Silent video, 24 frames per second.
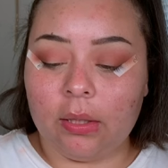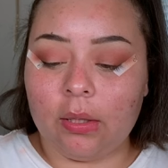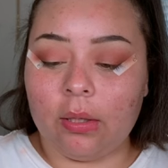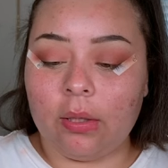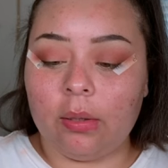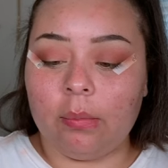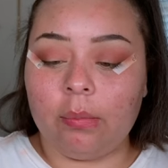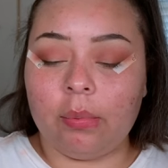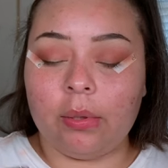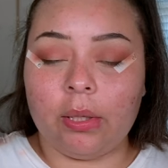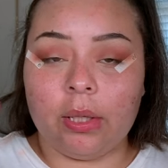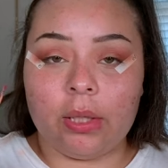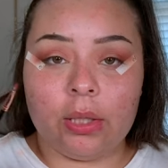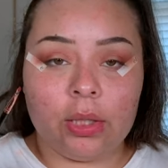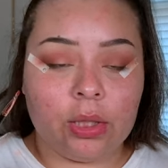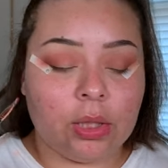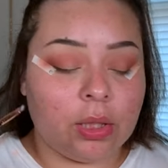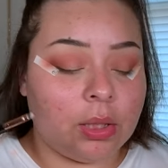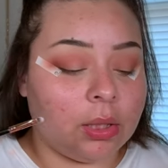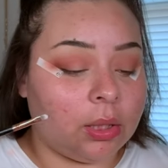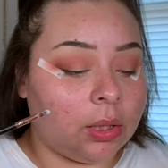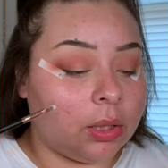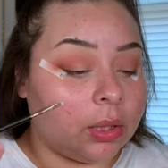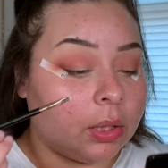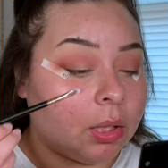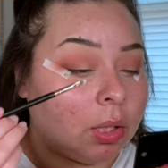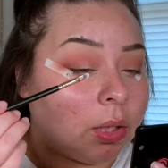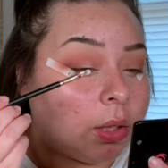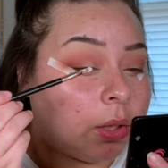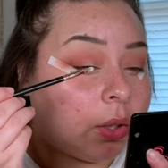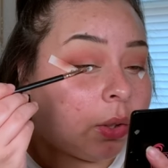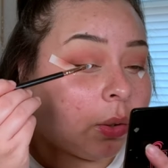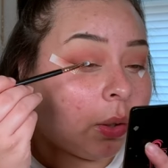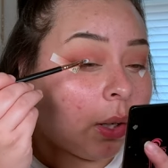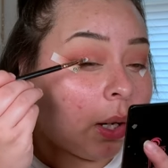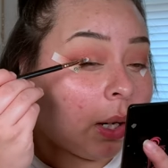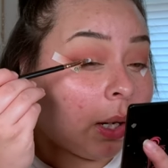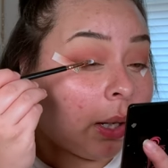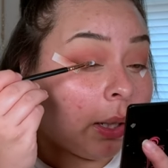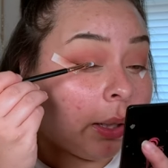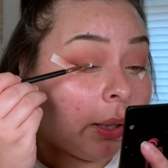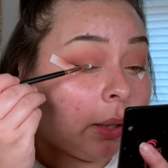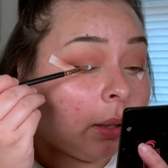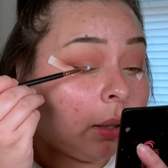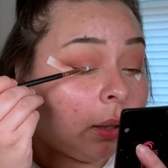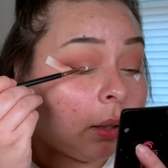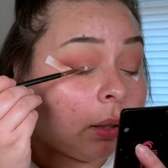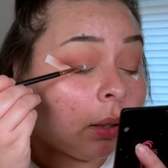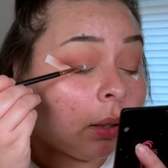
it on a brush. This is dry.